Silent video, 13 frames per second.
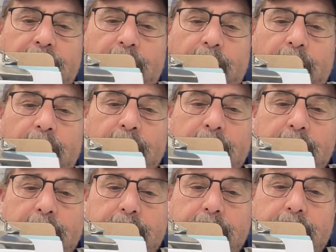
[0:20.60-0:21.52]
of 4.
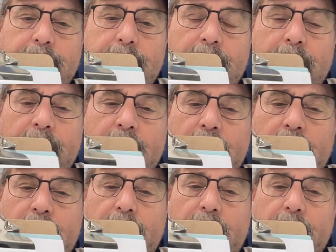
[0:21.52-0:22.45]

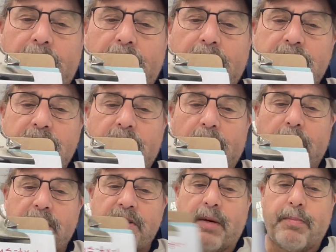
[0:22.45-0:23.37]
From there, the
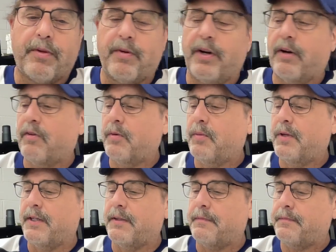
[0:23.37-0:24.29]
slope is up 3 over
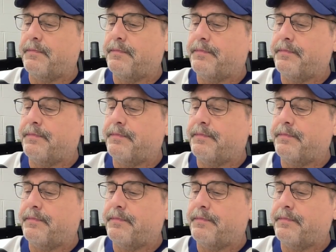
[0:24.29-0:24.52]
1.